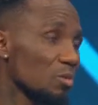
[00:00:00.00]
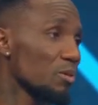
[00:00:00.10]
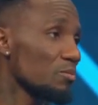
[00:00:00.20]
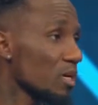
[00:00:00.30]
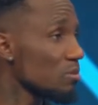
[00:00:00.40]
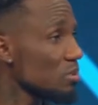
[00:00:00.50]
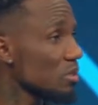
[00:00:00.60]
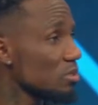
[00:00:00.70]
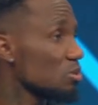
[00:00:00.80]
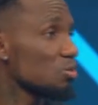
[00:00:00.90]
maybe it might be
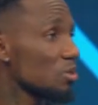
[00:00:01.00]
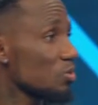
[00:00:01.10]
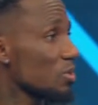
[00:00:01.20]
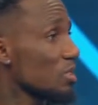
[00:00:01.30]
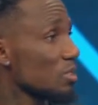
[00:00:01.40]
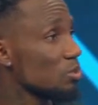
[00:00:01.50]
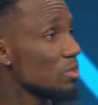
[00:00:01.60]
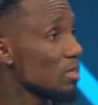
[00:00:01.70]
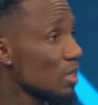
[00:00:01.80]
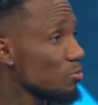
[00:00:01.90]
a situation where it
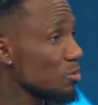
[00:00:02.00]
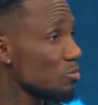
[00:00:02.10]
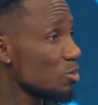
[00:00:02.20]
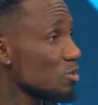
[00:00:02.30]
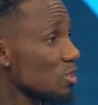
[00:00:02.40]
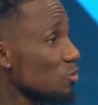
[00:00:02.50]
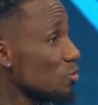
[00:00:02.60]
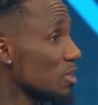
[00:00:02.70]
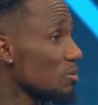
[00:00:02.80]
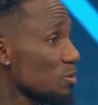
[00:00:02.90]
actually can help them because then they'll
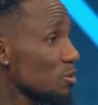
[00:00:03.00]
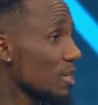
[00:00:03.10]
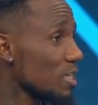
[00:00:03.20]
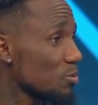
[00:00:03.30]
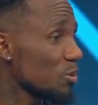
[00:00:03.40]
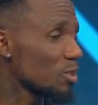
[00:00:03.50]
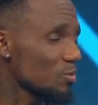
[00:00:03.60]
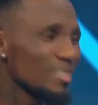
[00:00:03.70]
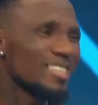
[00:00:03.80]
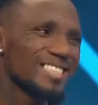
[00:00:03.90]
play maybe with less pressure. But the